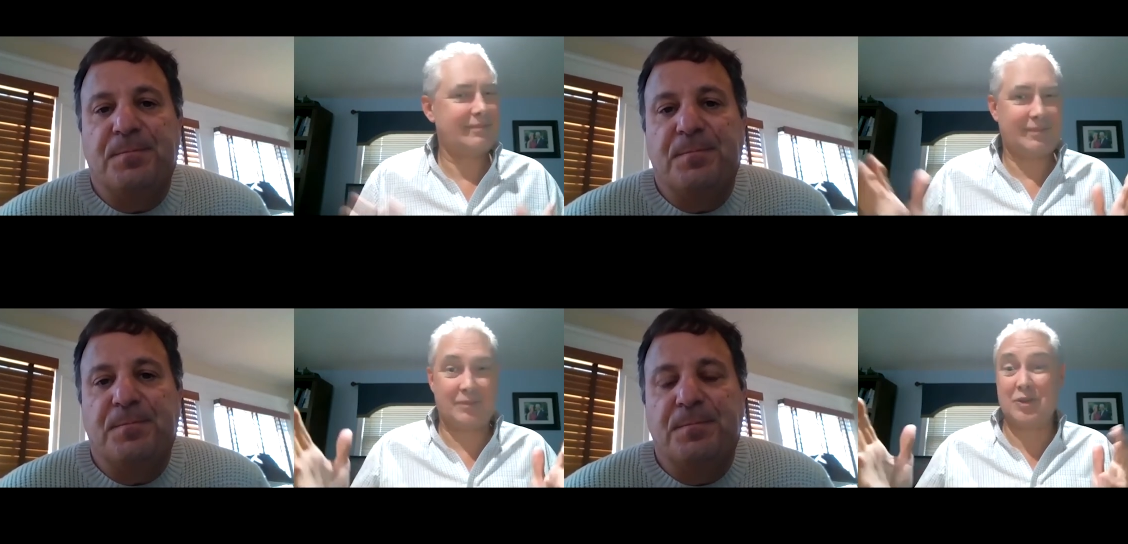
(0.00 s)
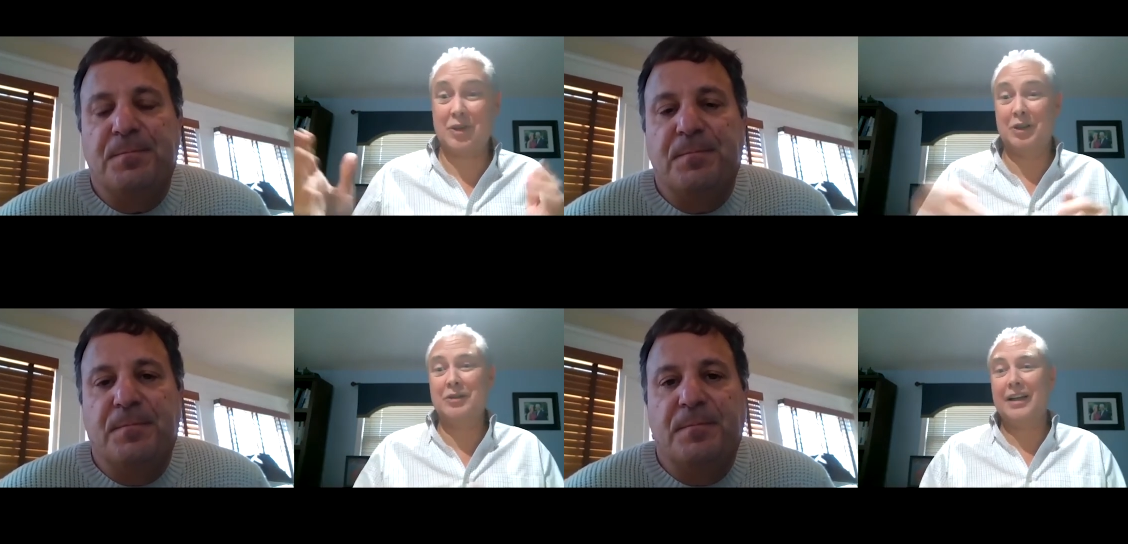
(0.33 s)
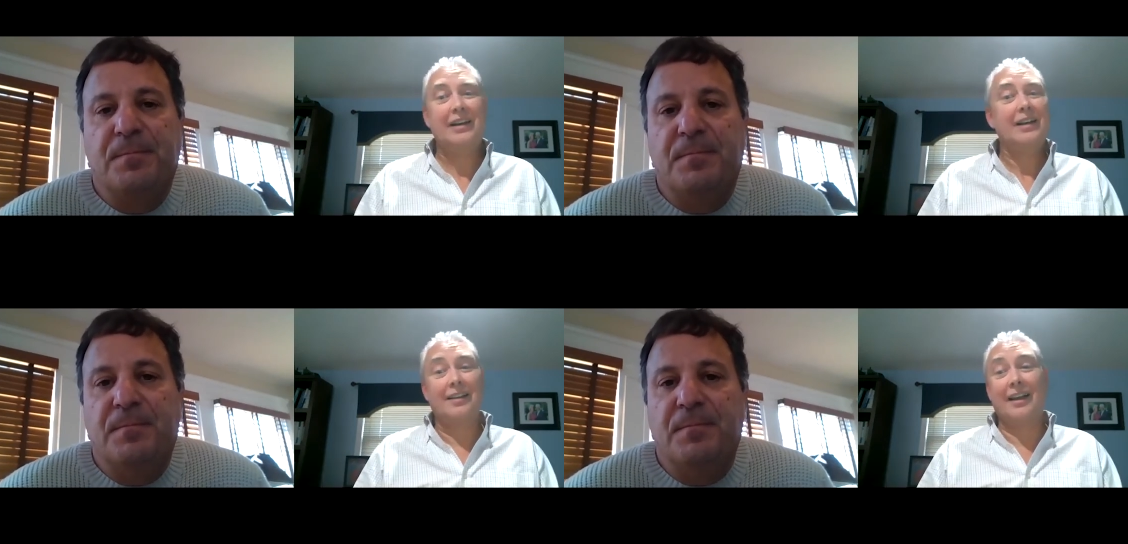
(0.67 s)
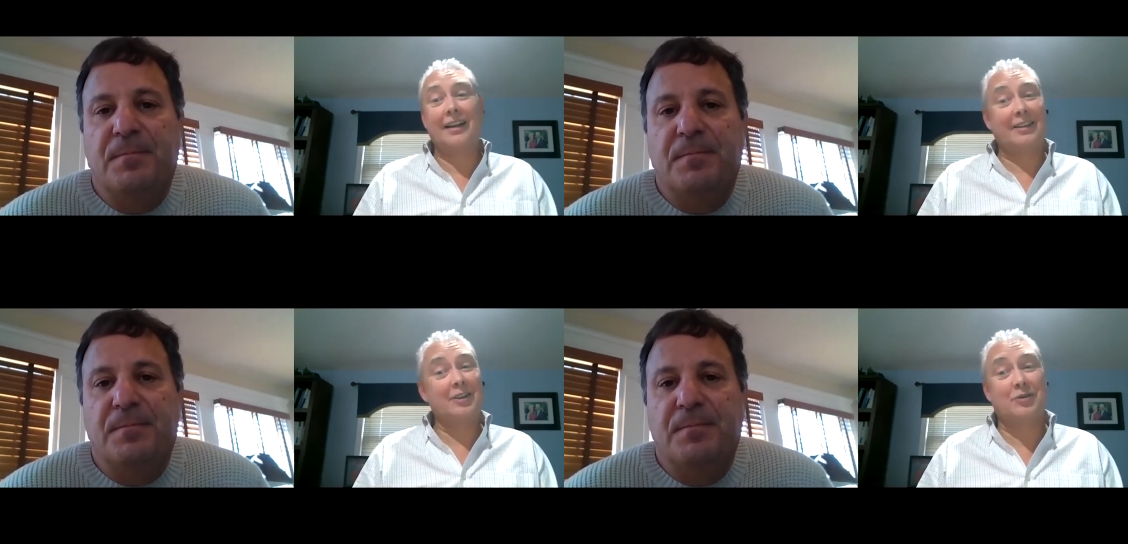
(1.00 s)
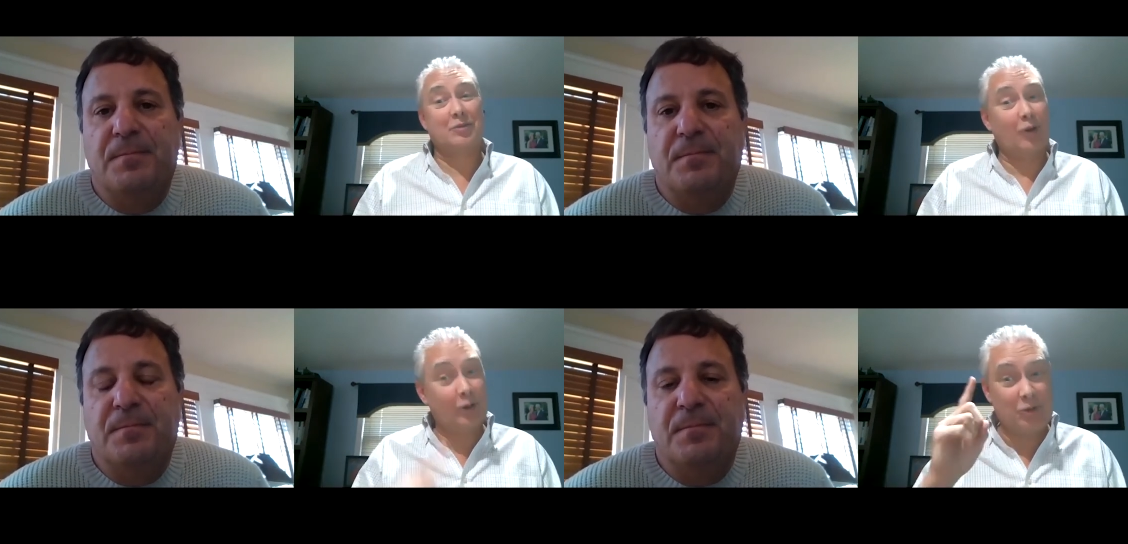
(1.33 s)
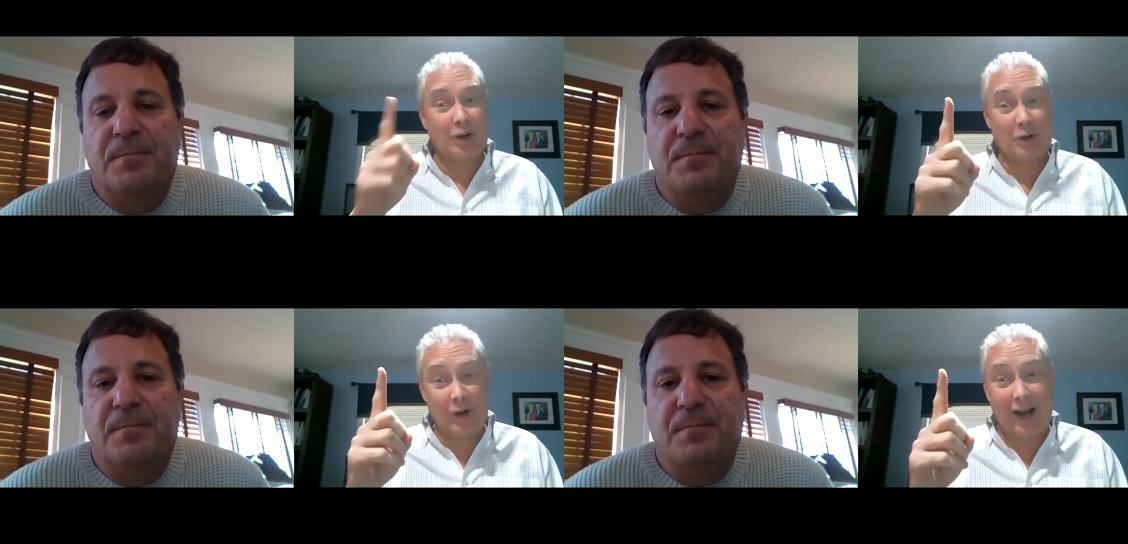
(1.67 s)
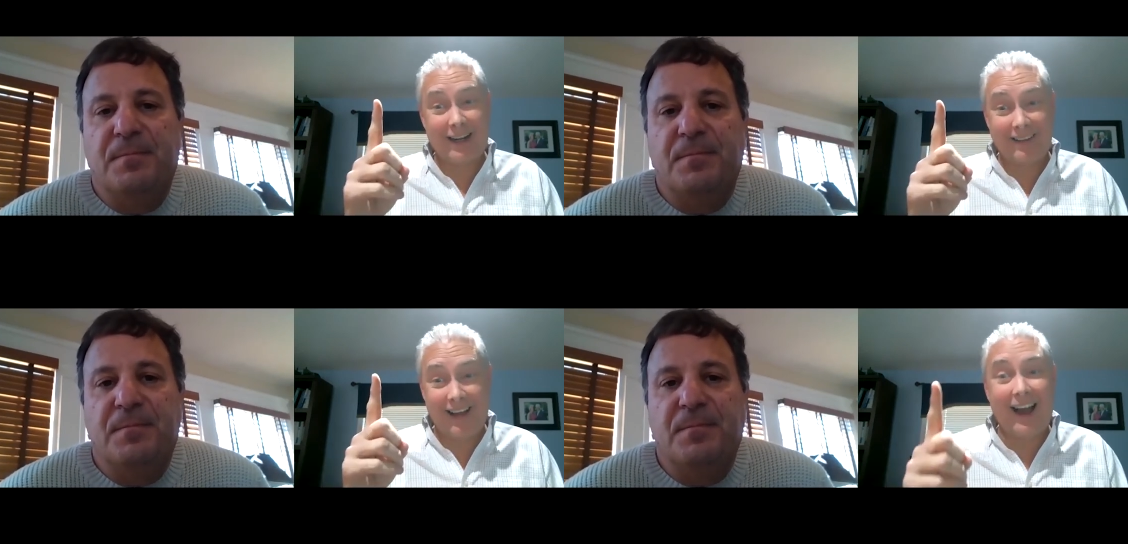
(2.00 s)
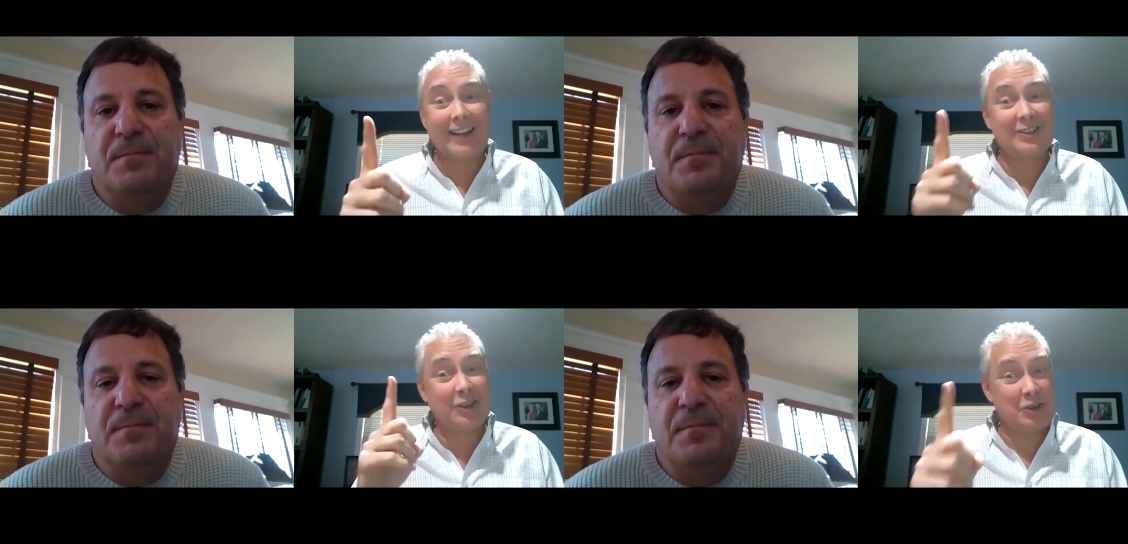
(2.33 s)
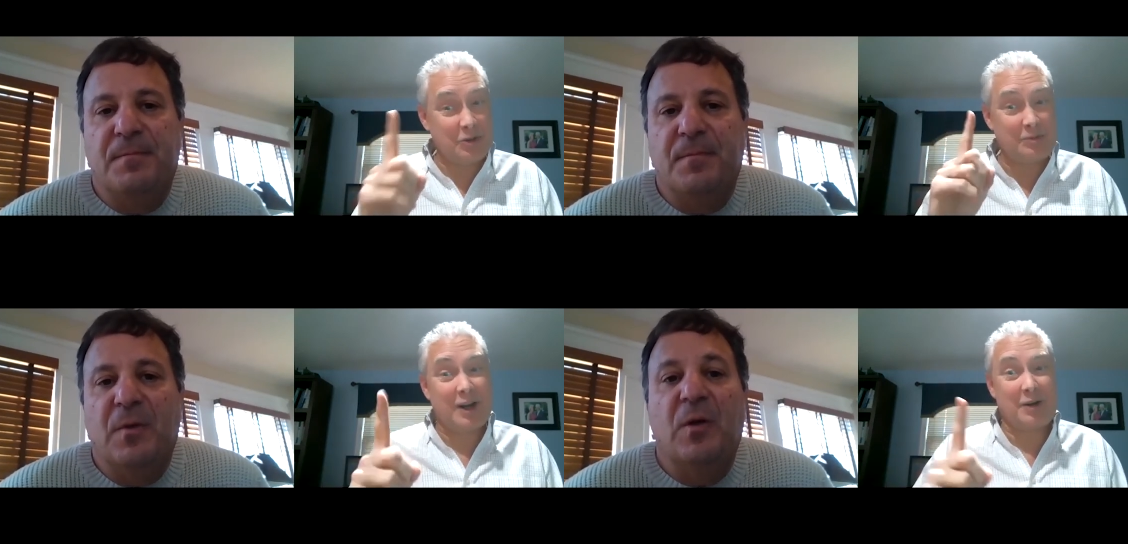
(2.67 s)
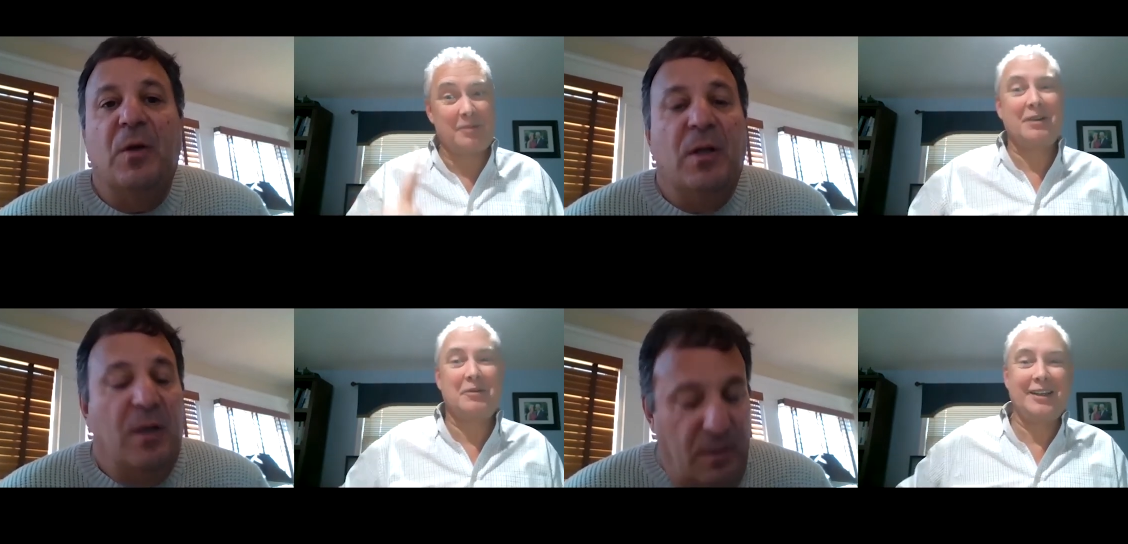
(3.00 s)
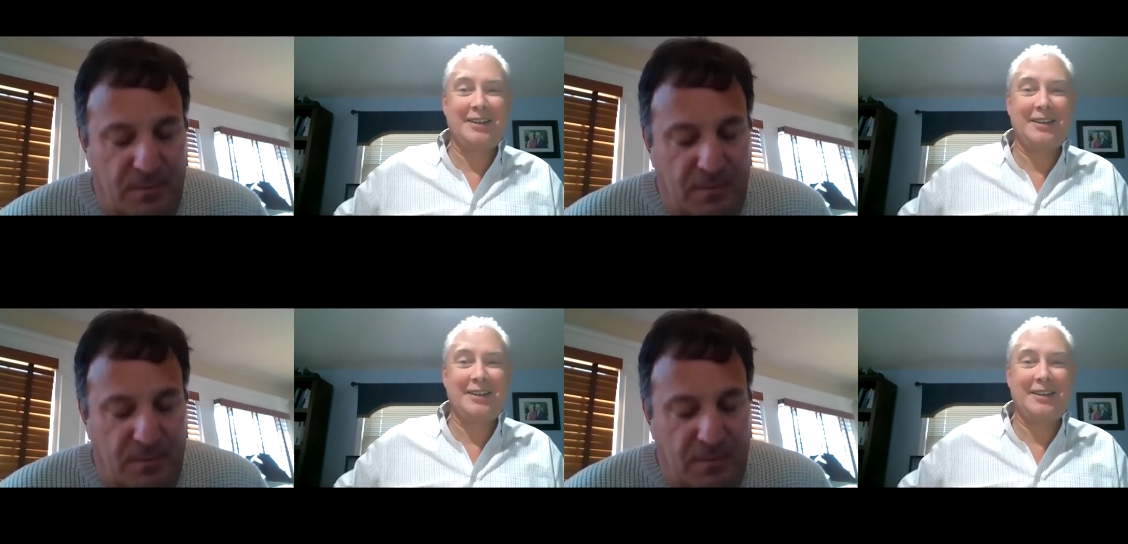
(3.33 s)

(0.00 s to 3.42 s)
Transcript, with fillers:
Speaker 1: Absolutely. Like there's only one Ronnie Lott, so you better be really.